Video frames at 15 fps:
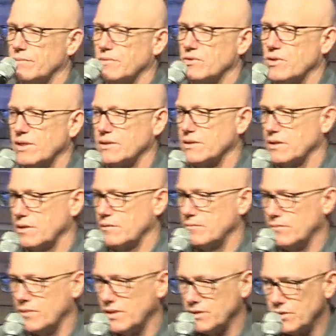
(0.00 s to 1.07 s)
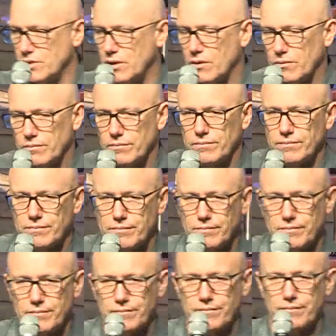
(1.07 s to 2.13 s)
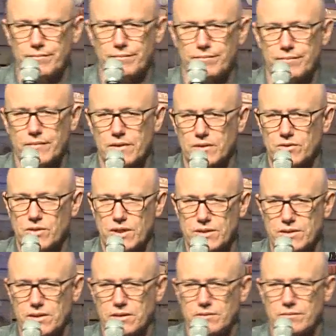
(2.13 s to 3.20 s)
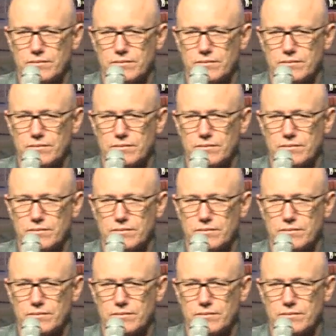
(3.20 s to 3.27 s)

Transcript: Trusting, 1, 2. Trusting.